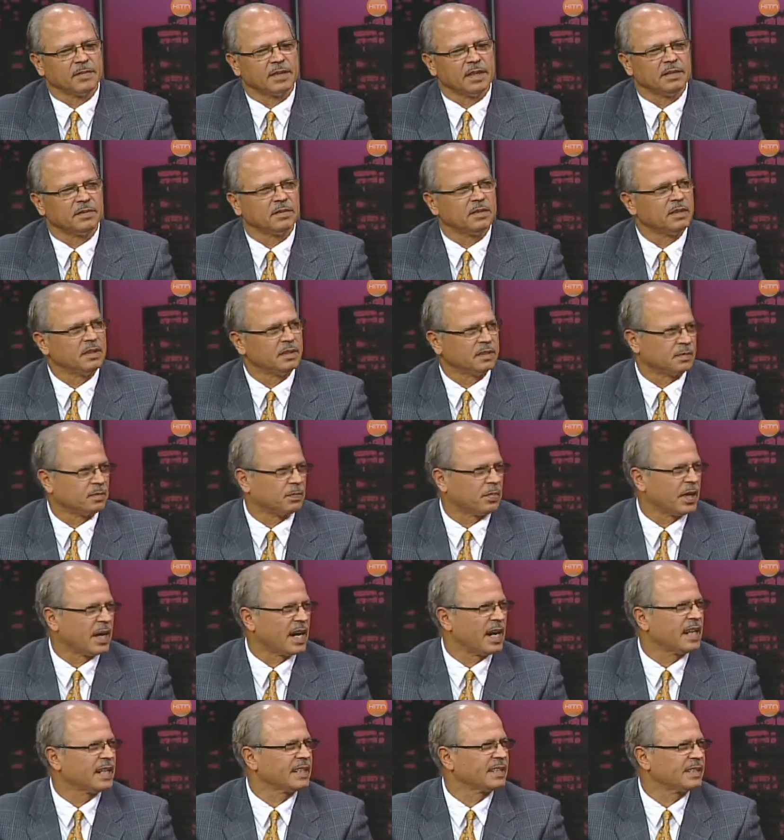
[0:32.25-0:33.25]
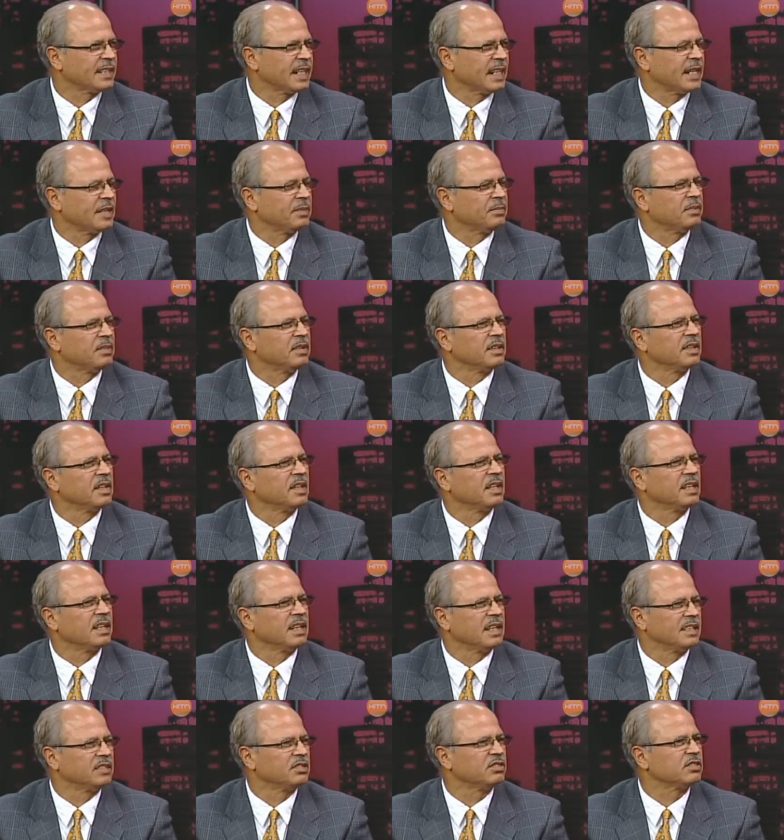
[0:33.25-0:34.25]
This part-time
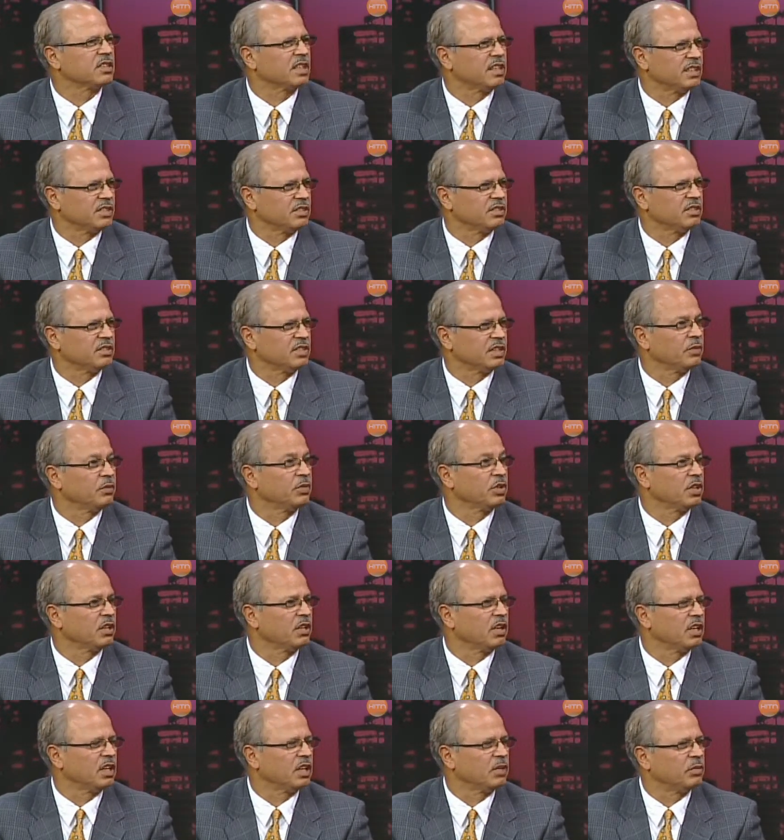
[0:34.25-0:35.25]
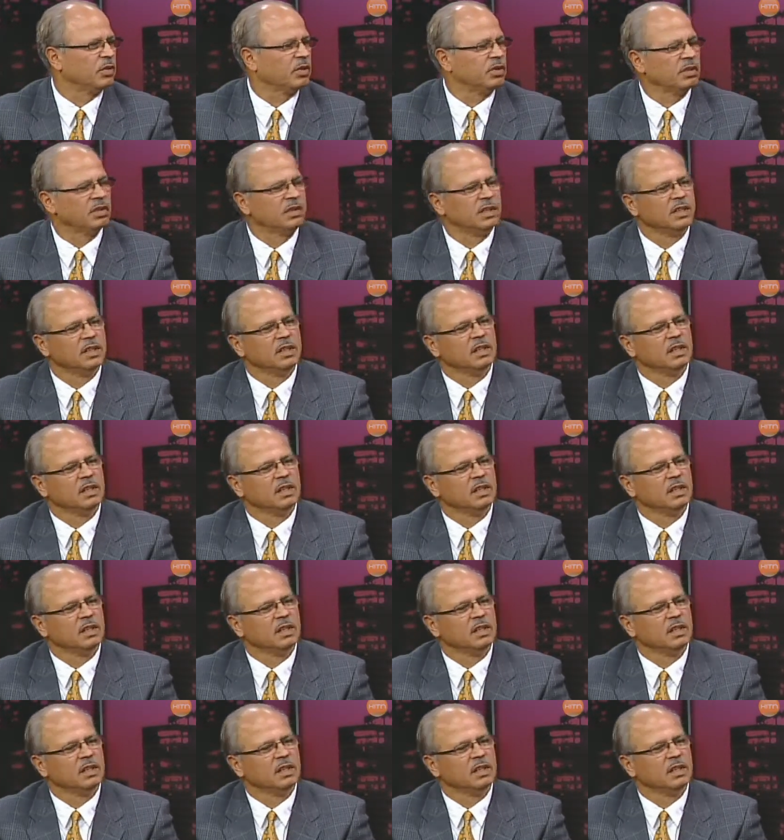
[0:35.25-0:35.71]
legislature that we call it, where